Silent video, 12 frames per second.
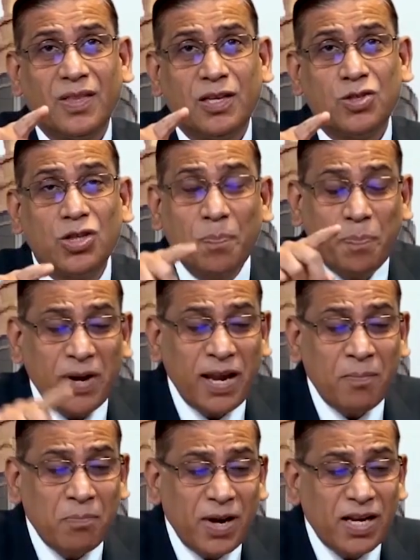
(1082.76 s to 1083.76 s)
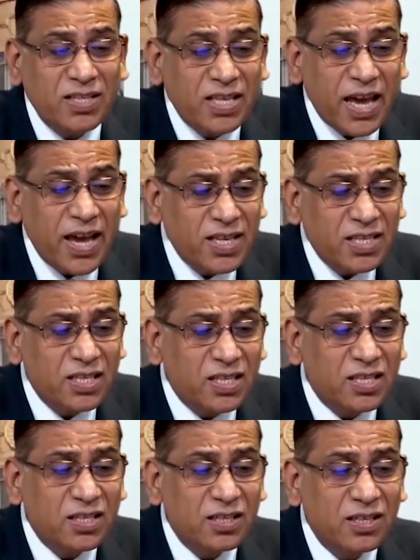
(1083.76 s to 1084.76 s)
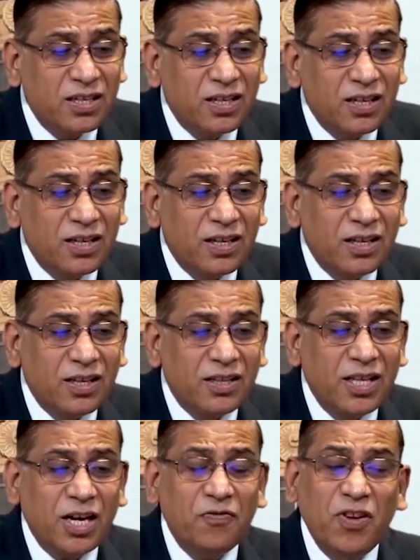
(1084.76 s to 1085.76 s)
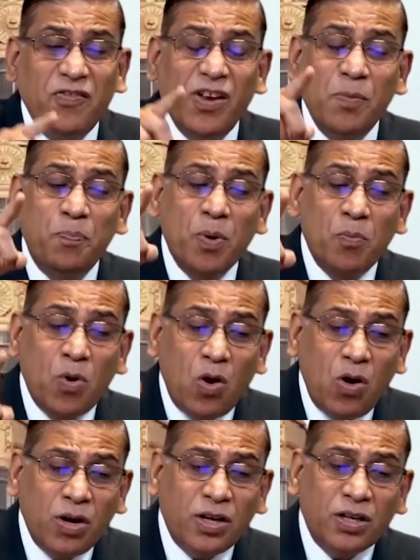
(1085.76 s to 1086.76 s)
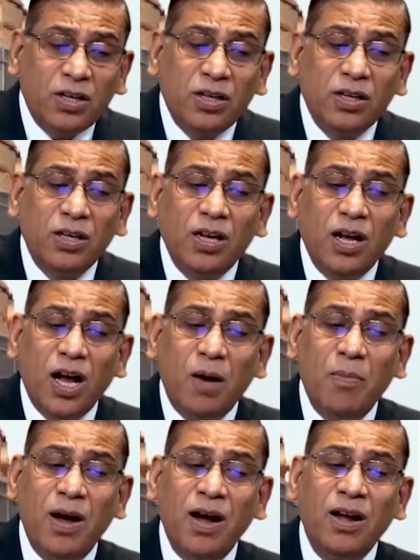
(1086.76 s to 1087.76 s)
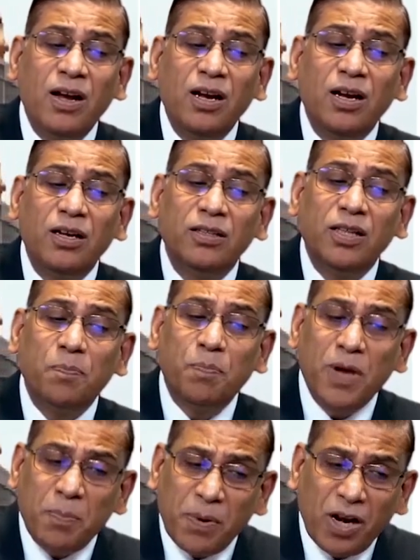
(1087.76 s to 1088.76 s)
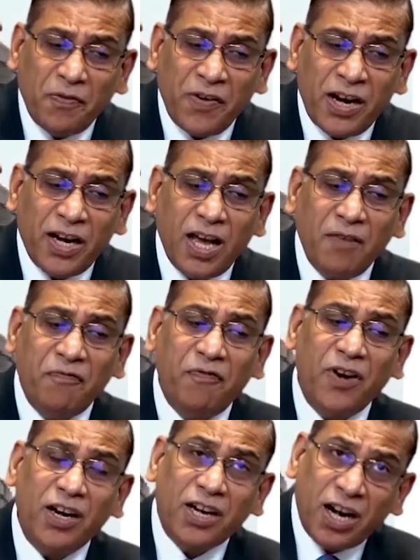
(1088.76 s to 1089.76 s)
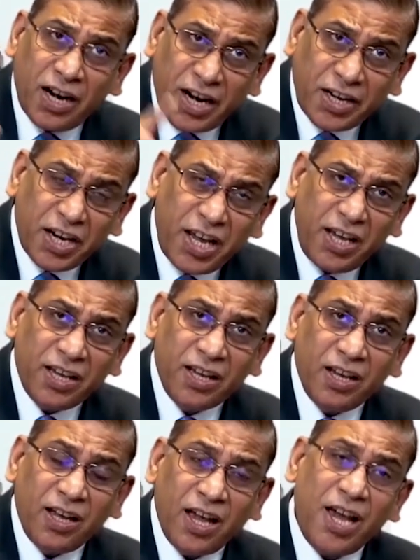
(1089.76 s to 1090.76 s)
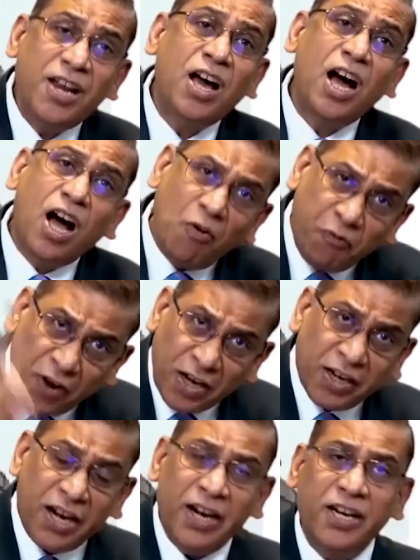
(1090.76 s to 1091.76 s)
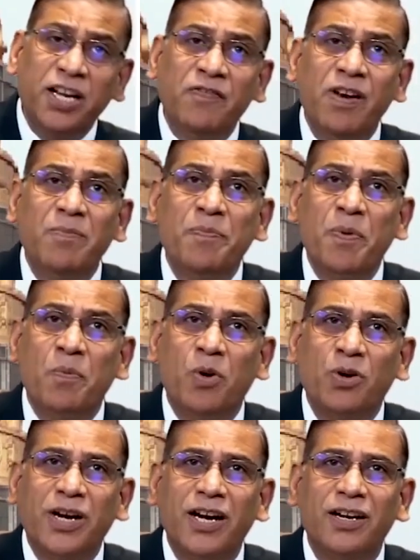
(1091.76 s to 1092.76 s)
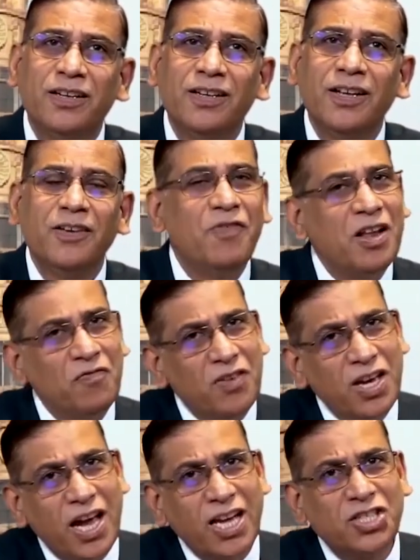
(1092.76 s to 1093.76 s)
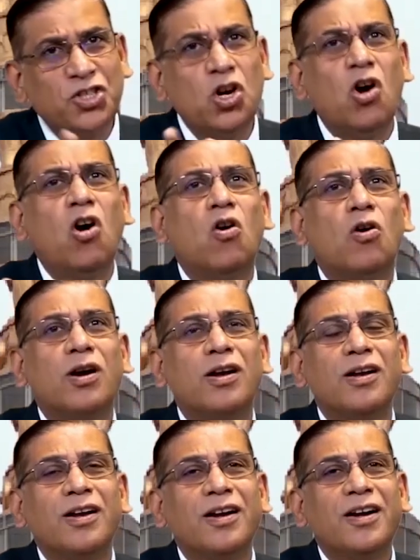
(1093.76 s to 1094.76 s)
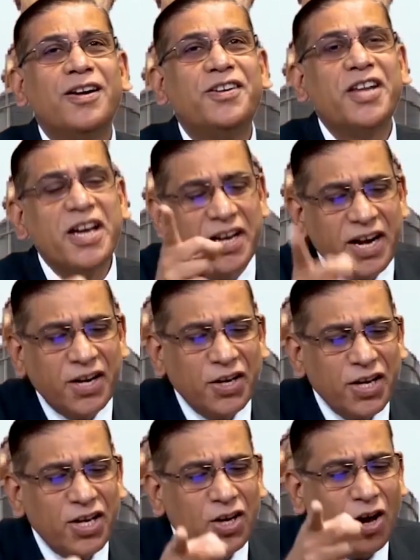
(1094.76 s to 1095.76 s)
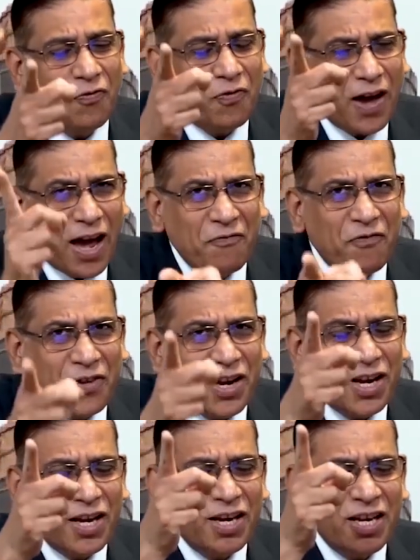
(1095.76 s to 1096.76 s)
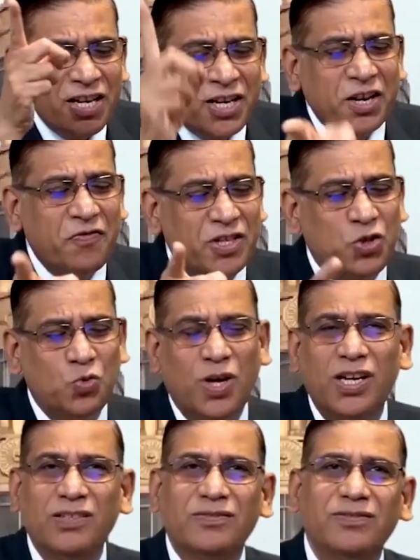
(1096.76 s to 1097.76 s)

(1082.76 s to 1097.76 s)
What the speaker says: So the preamble says that we will promote among the people of India fraternity, and how fraternity will be promoted? When we assure dignity of every individual.